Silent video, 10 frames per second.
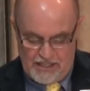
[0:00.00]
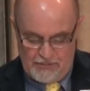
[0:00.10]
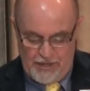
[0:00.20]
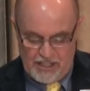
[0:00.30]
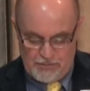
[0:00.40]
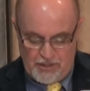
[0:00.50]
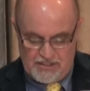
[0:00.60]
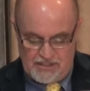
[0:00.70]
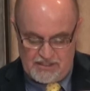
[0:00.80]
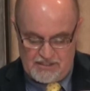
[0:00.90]
The bank's
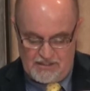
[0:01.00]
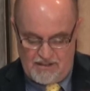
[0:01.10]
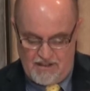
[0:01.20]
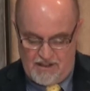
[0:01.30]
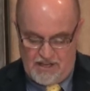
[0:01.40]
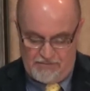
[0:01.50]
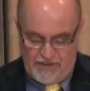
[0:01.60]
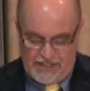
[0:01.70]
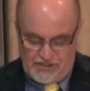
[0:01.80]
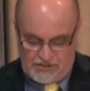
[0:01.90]
president's
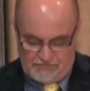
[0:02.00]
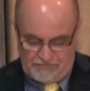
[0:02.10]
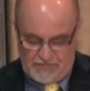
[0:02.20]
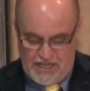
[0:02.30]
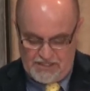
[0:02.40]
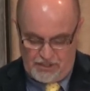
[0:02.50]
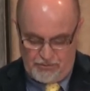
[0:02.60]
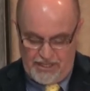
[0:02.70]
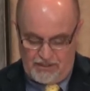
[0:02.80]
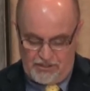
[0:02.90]
advice has a
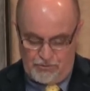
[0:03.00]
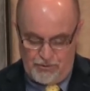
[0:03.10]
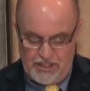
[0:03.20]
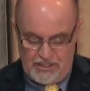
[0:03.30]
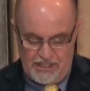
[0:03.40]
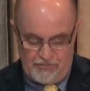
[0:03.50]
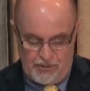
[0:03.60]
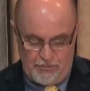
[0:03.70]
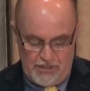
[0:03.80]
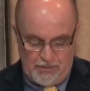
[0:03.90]
ring to real life
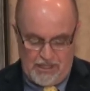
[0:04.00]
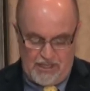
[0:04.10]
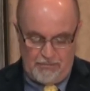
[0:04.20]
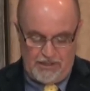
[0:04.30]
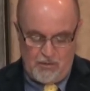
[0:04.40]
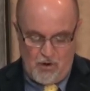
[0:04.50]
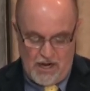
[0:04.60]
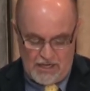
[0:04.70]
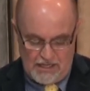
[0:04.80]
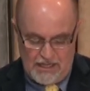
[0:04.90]
where people humbly
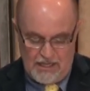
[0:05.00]
walk